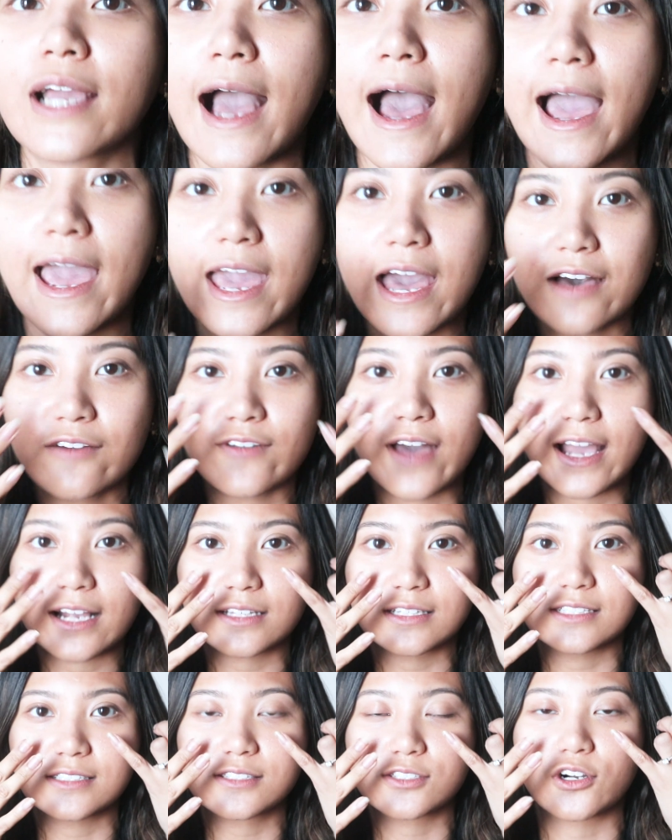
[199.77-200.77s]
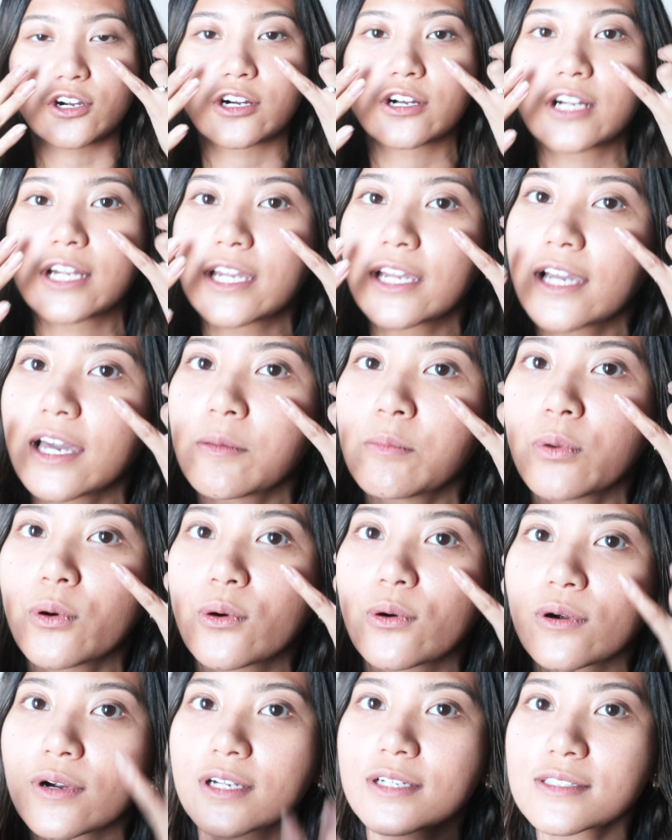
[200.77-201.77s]
I have acne scarring and
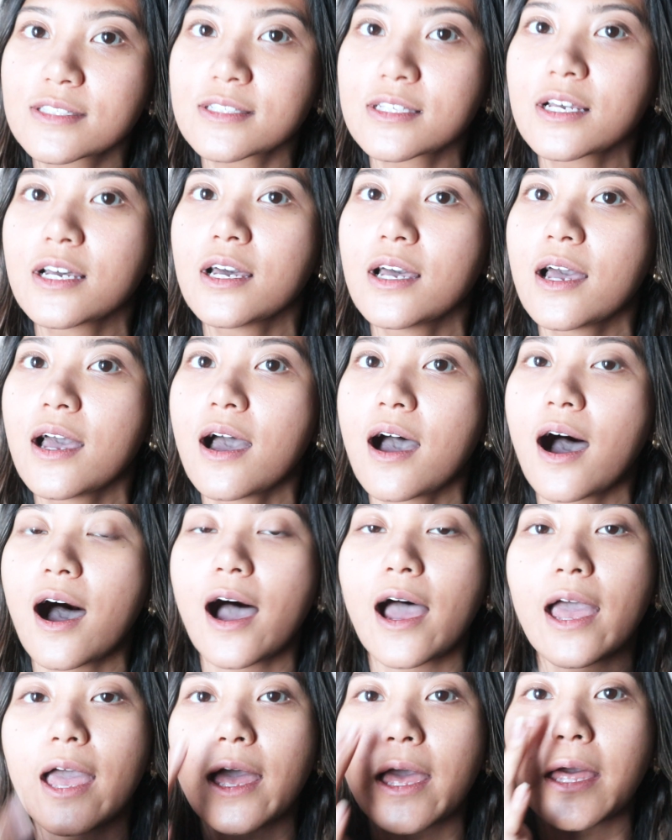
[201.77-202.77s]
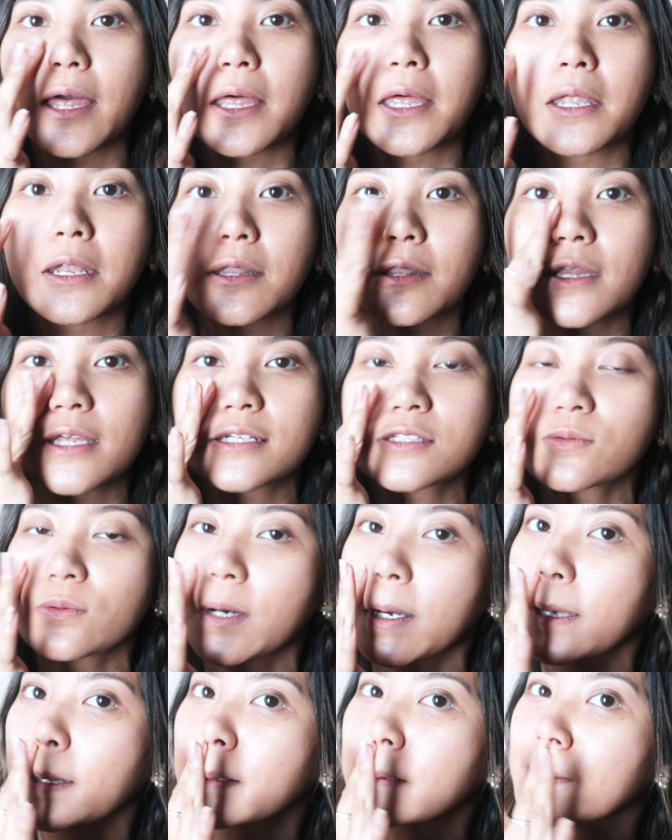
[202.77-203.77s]
pores, and this
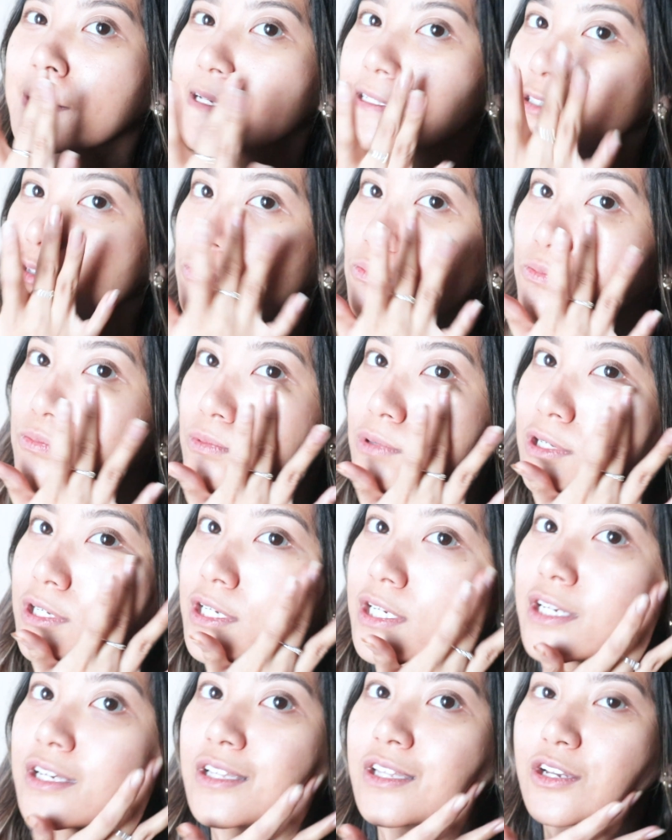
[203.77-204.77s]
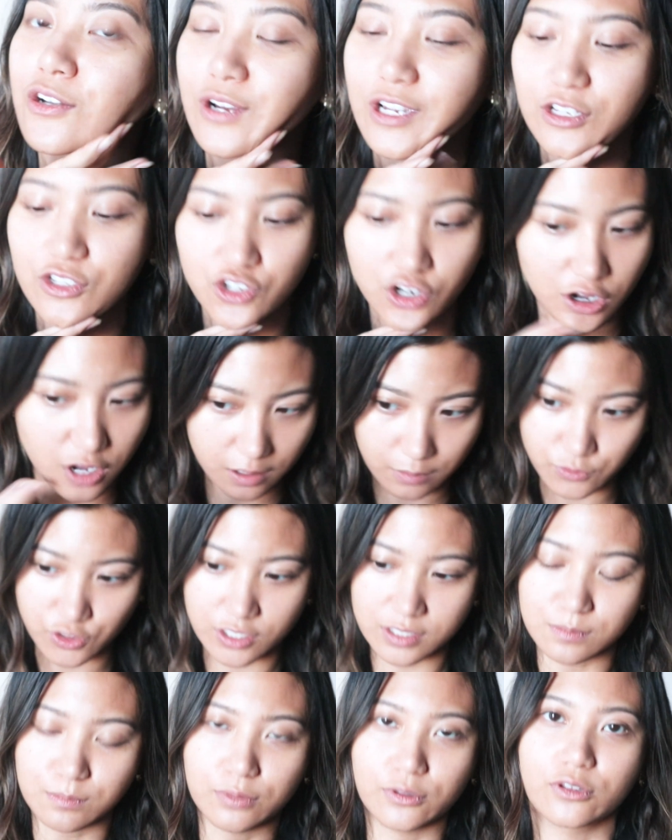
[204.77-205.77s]
one does a really great job
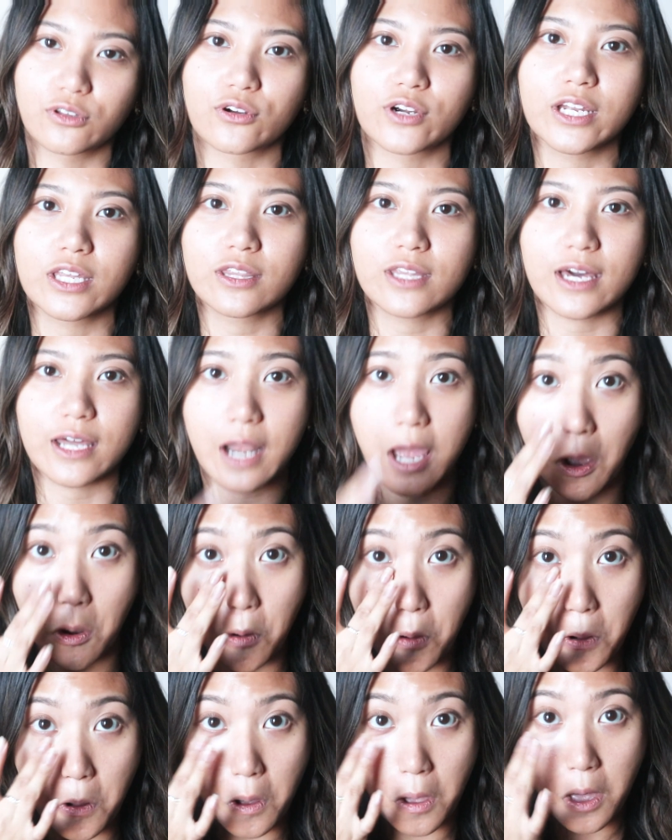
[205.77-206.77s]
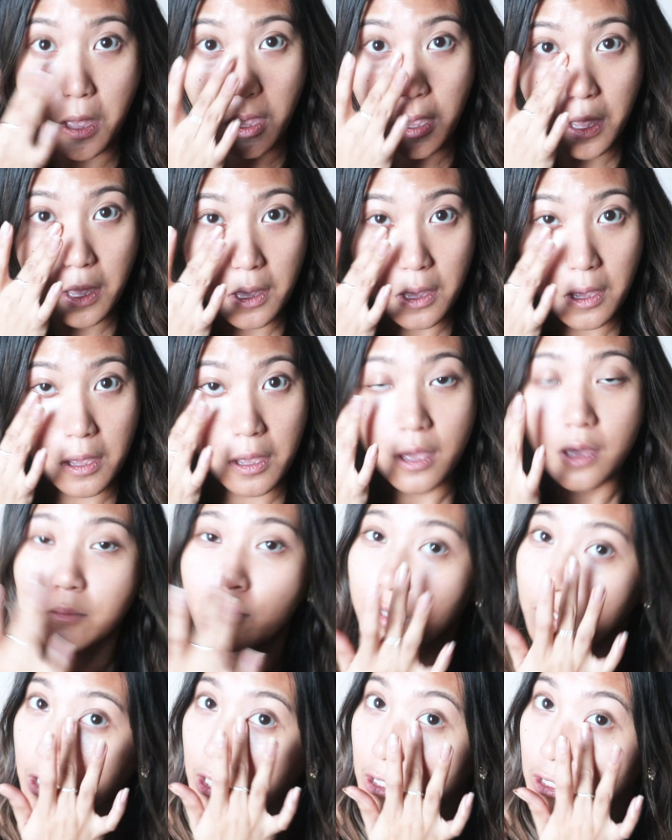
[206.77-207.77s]
just blurring that out.
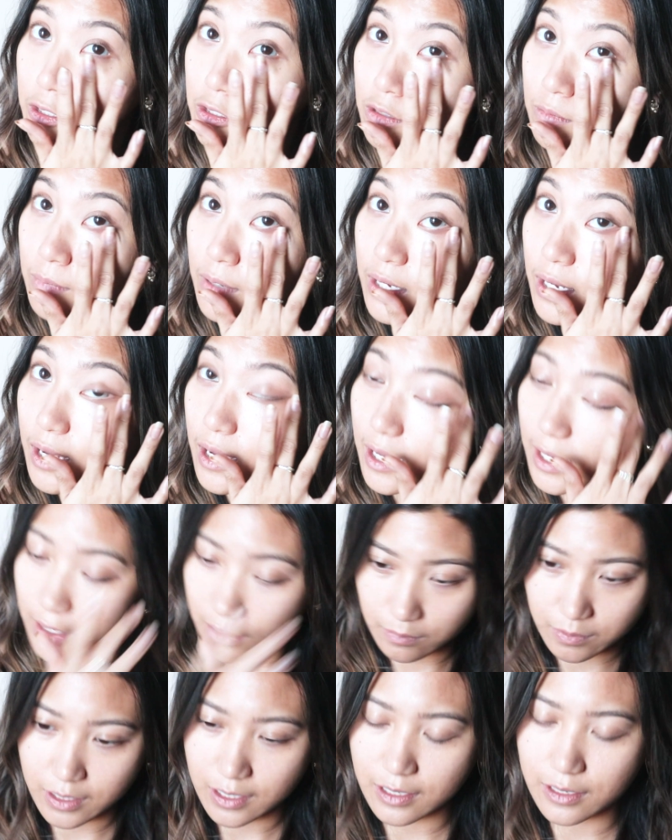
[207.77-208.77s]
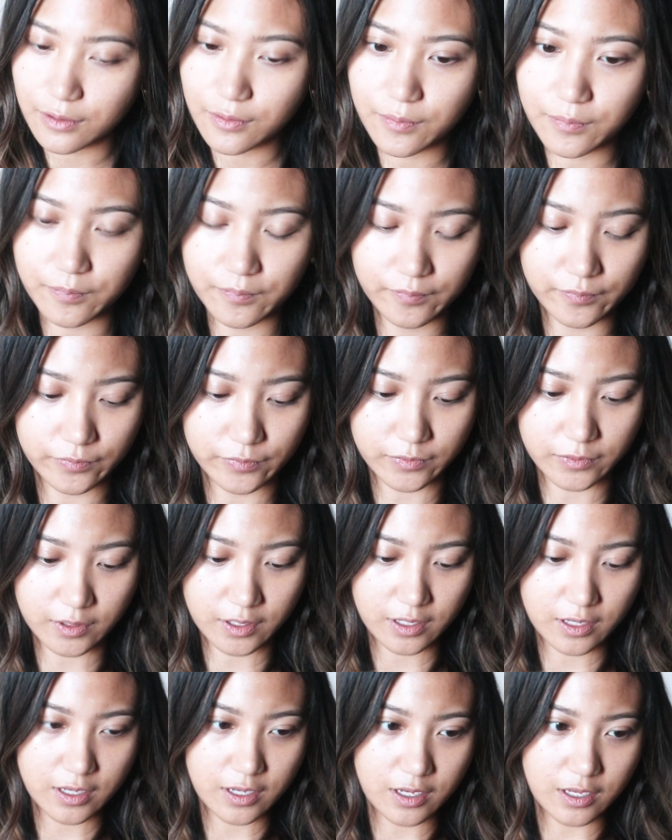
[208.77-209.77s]
Put it under my eye a bit.
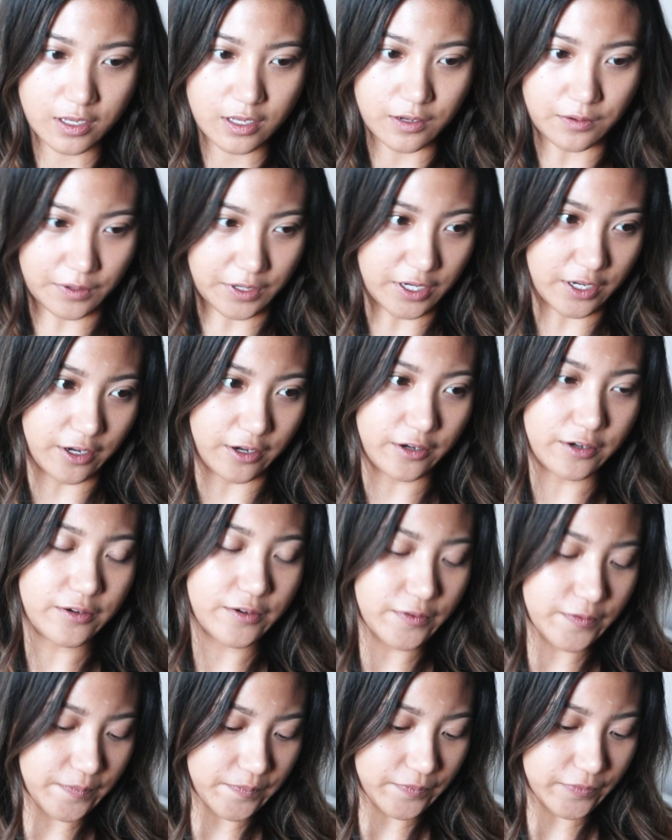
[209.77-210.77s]
There you go.